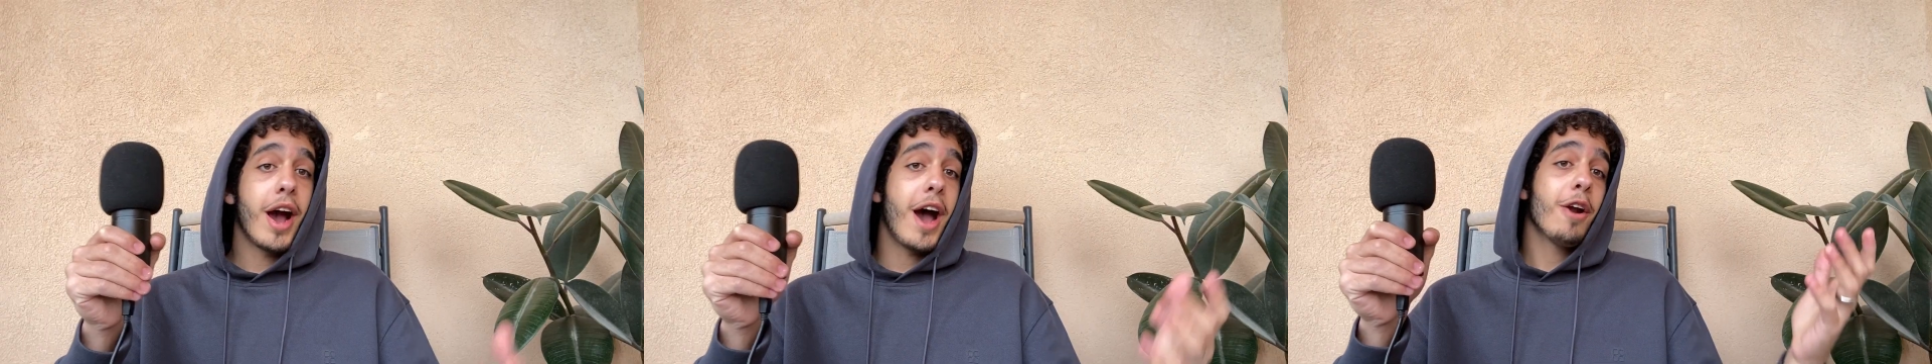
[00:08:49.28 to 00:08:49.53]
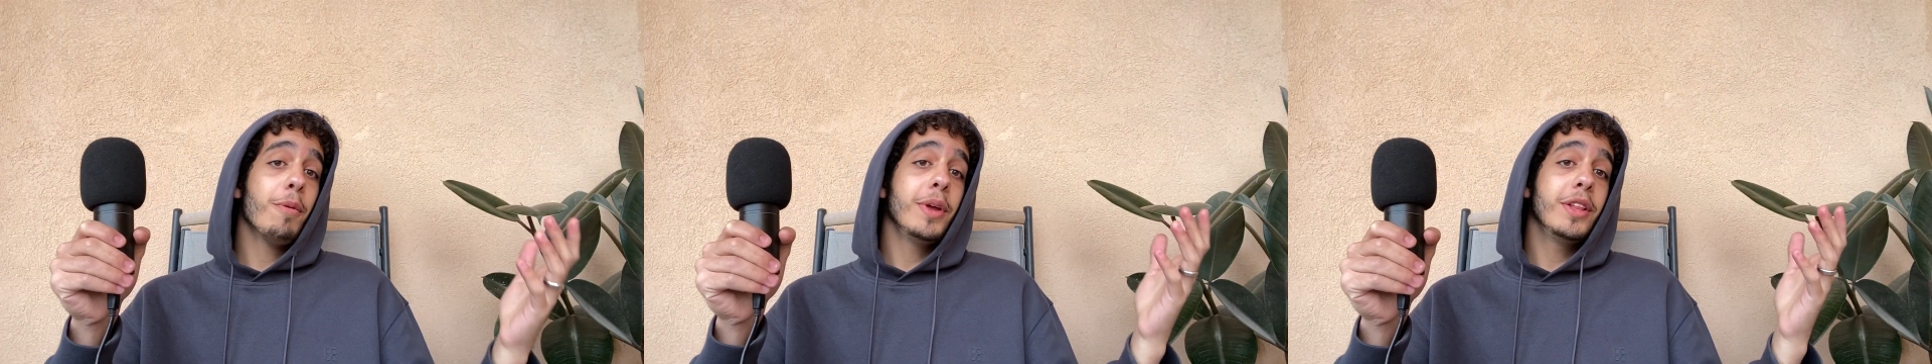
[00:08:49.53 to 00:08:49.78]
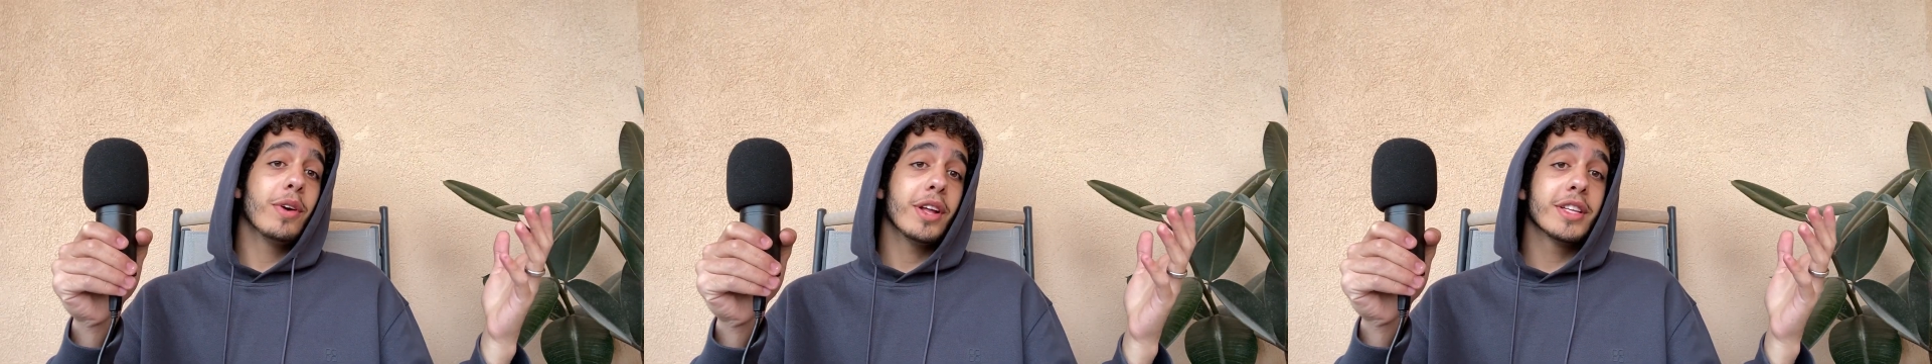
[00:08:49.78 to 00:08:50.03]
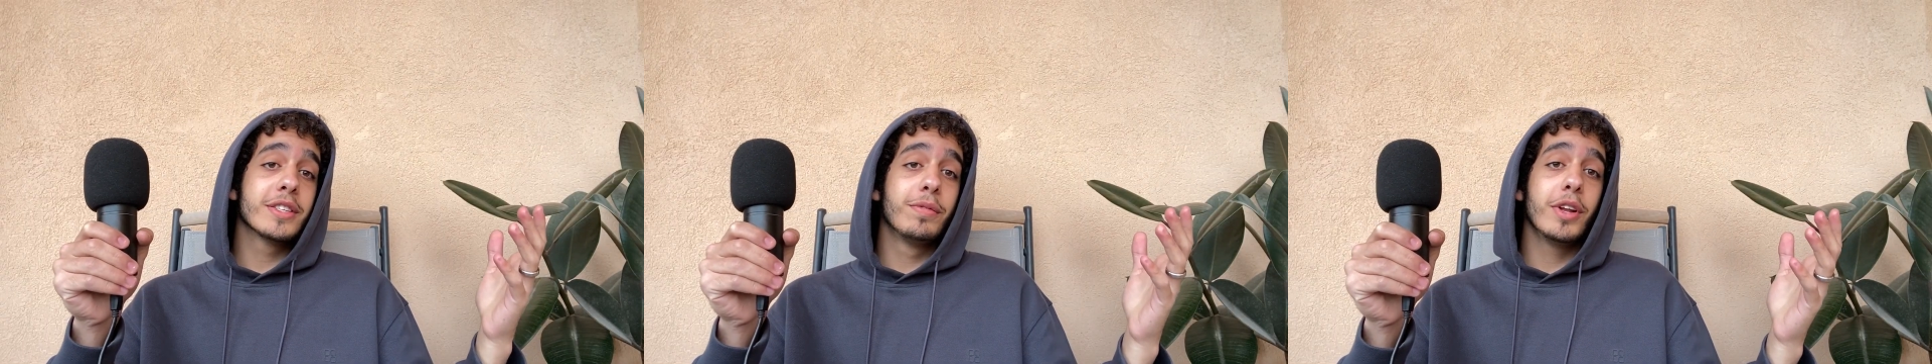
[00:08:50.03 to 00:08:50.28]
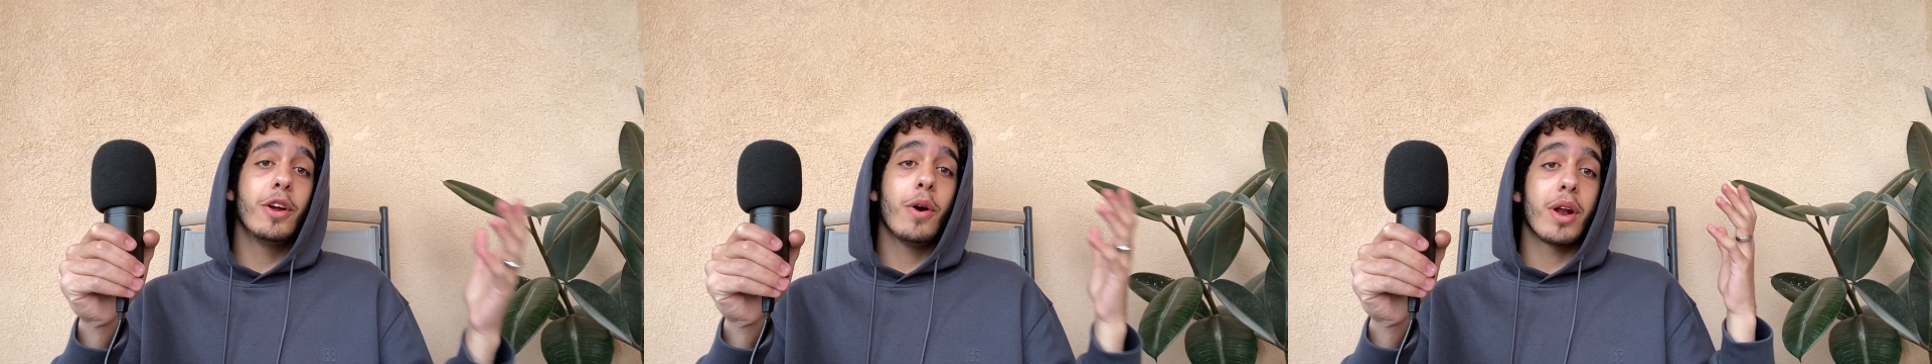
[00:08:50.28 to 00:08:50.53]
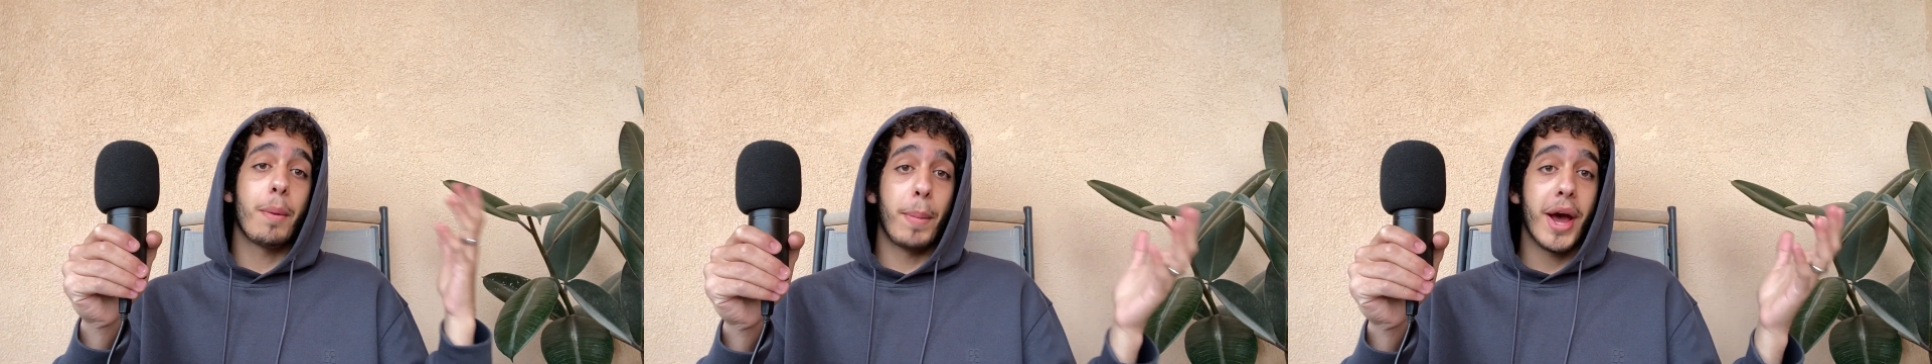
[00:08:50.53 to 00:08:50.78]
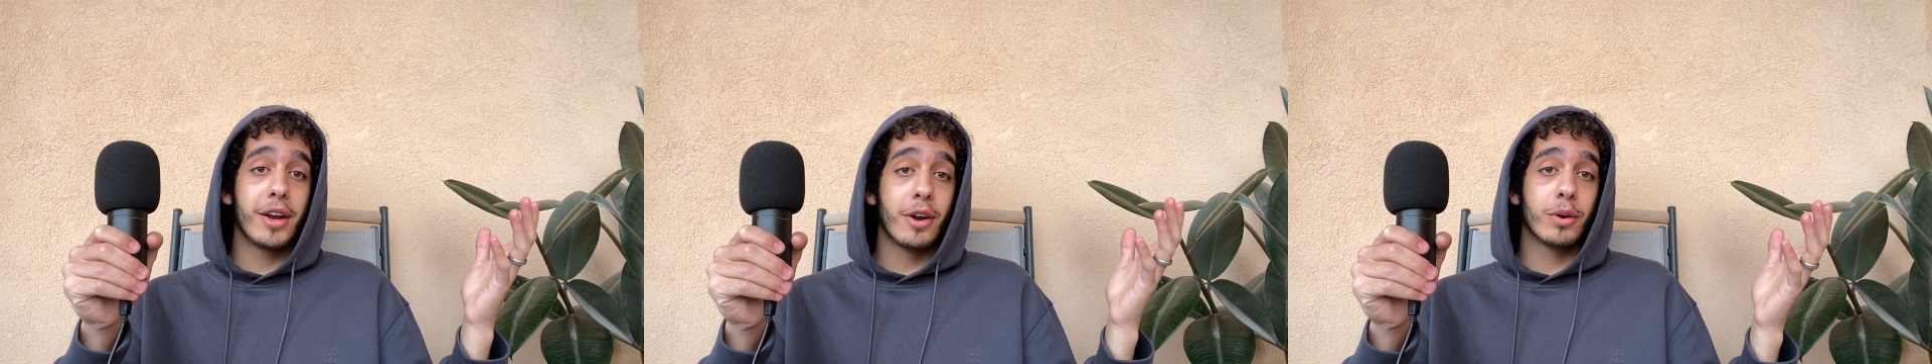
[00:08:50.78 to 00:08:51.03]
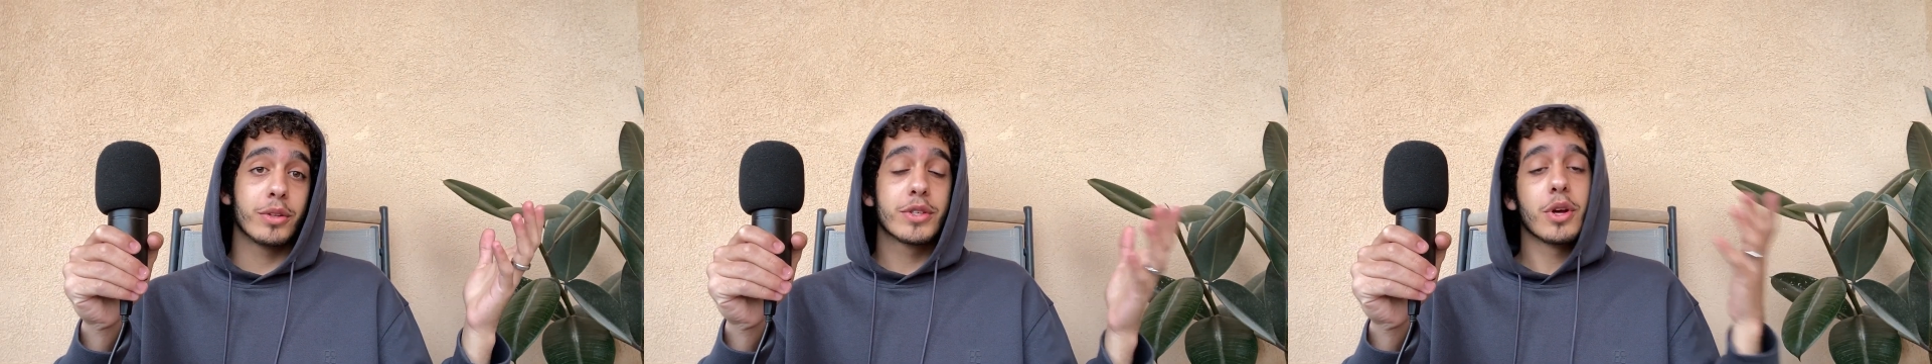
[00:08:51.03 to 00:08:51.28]
I don't mean to end this video on a bad
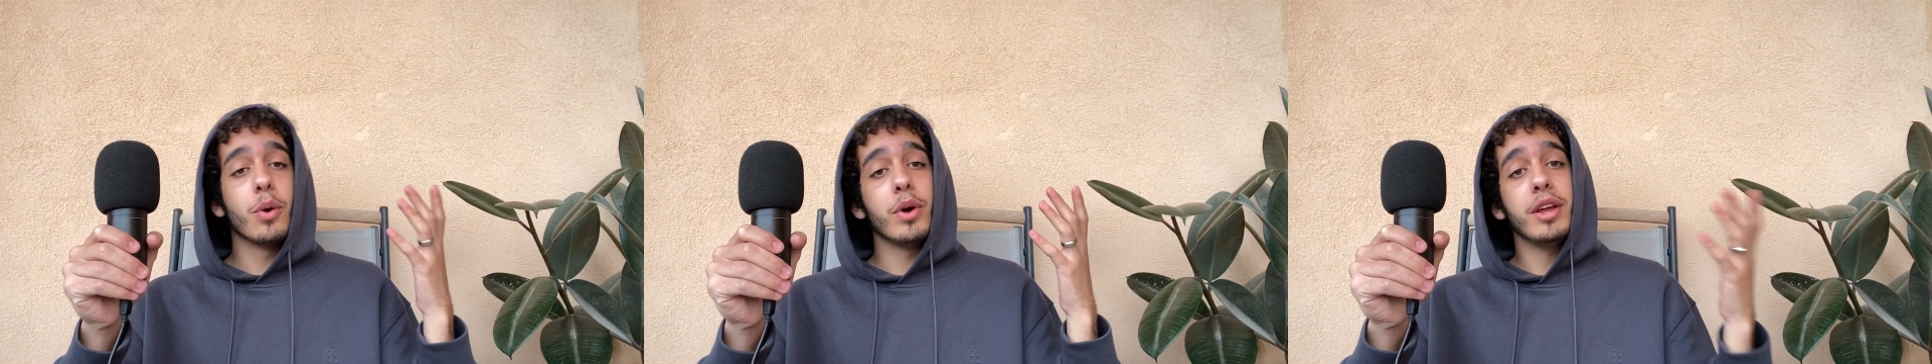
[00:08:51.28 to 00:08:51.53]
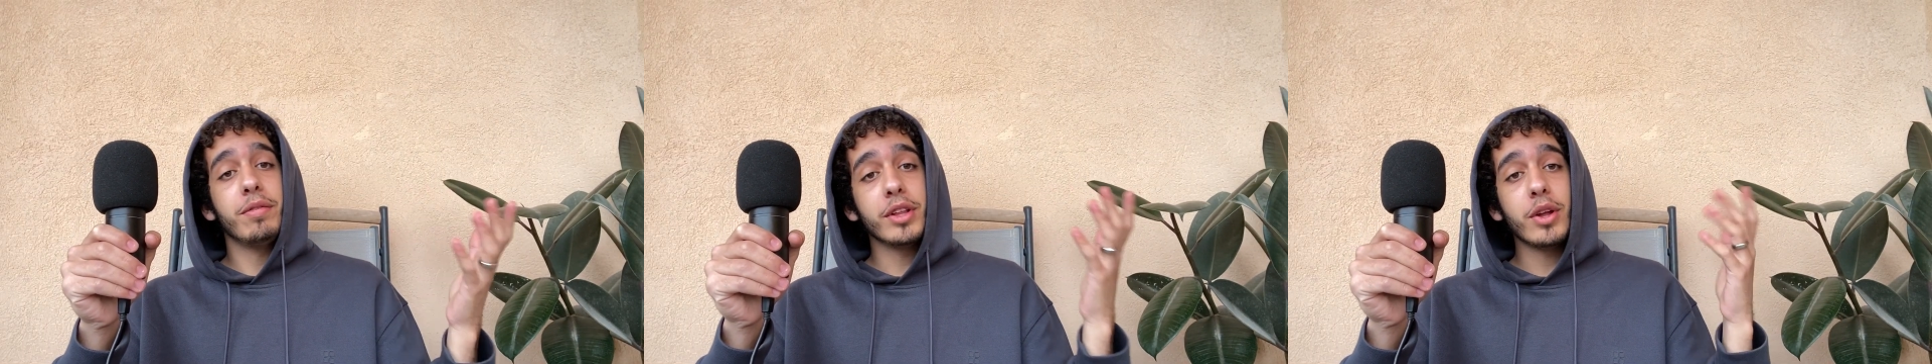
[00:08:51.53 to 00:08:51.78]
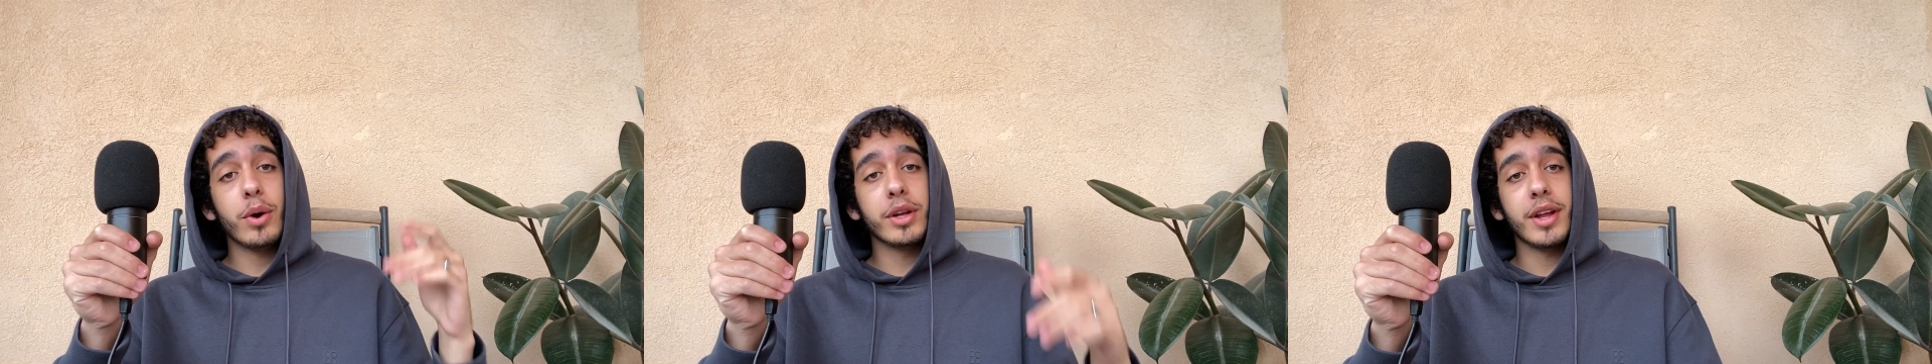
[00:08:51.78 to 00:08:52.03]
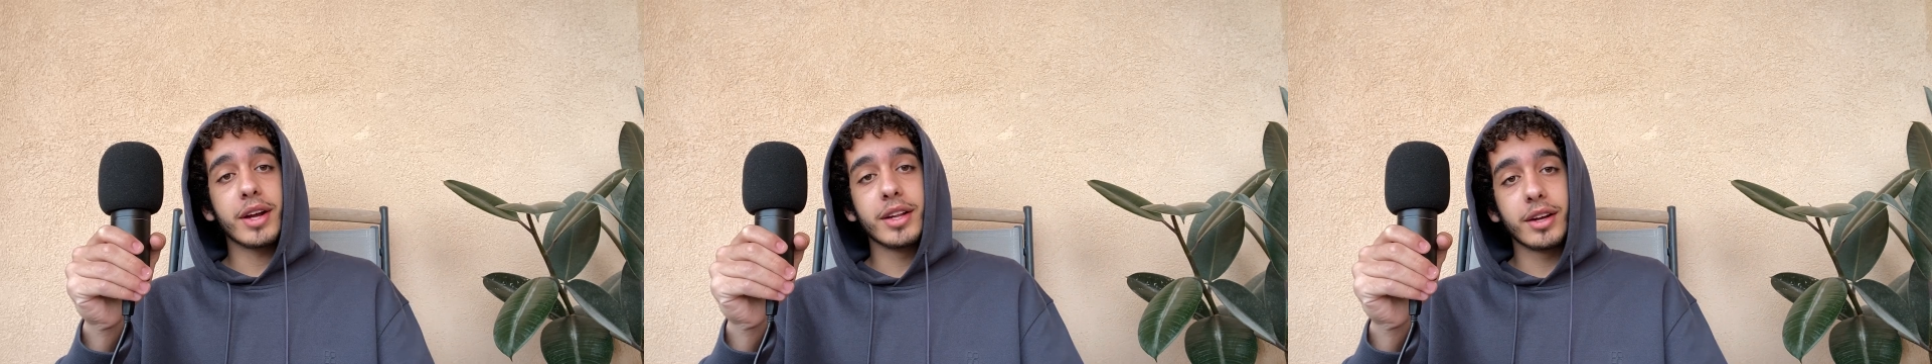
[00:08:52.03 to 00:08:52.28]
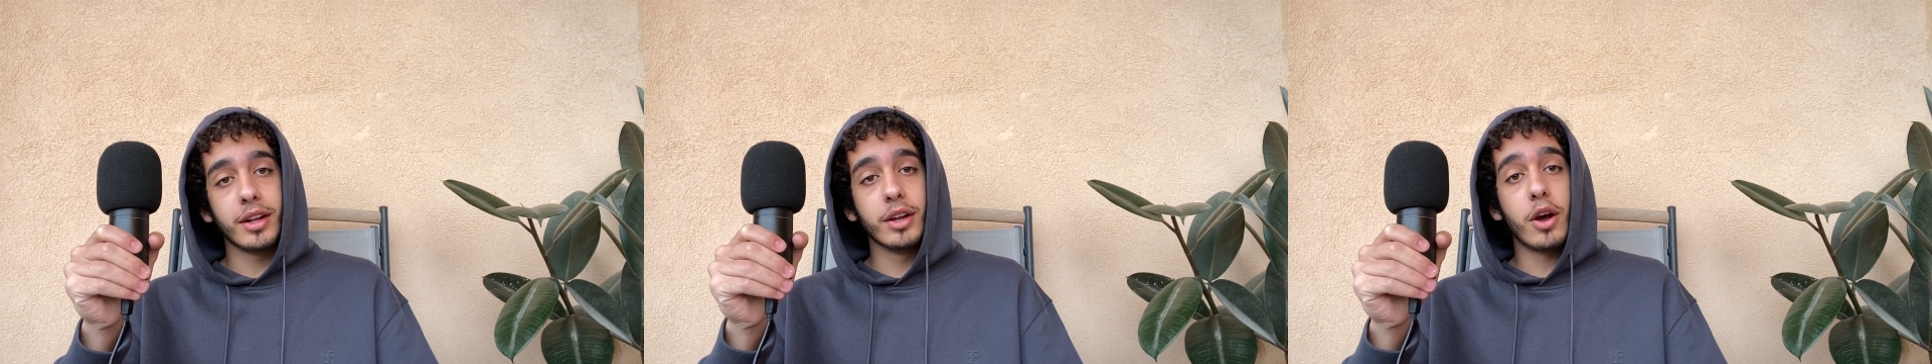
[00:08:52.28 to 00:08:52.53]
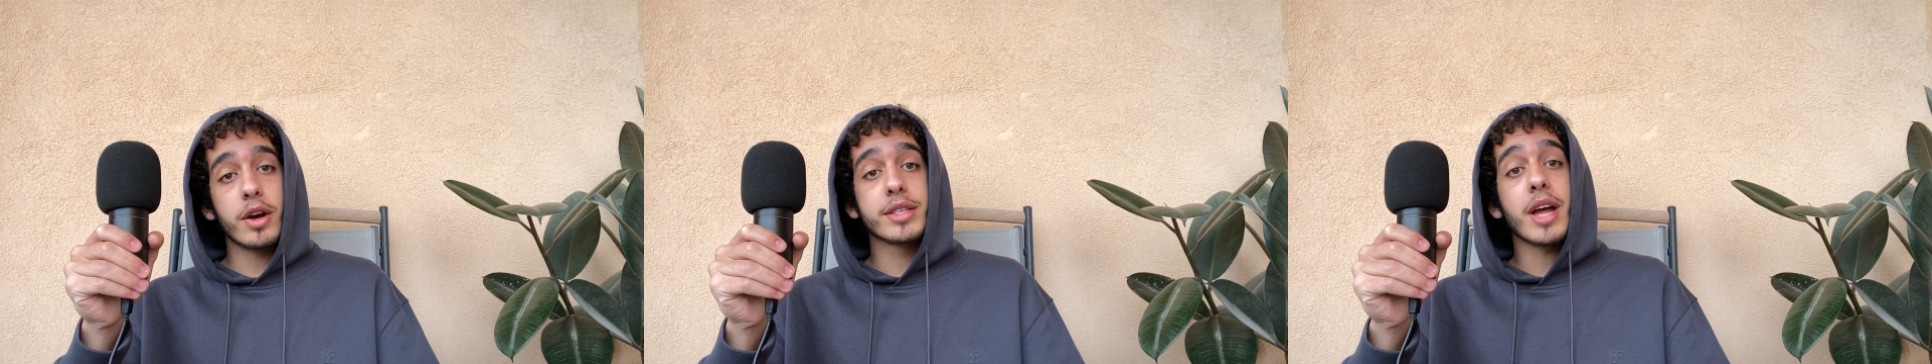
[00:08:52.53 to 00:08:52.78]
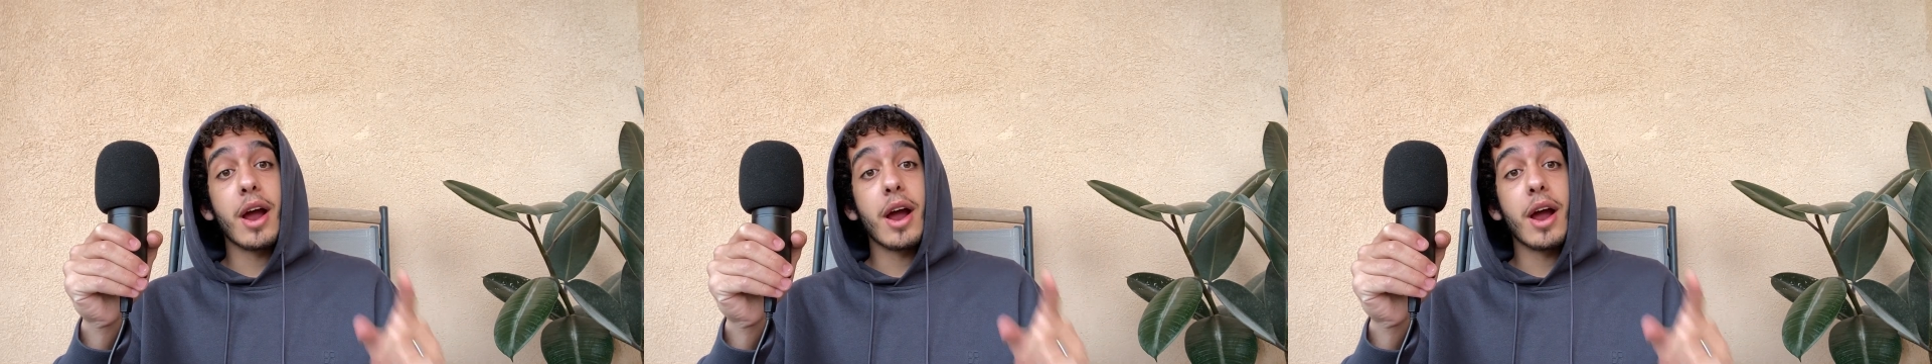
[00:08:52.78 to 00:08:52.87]
note, so even though I technically lost,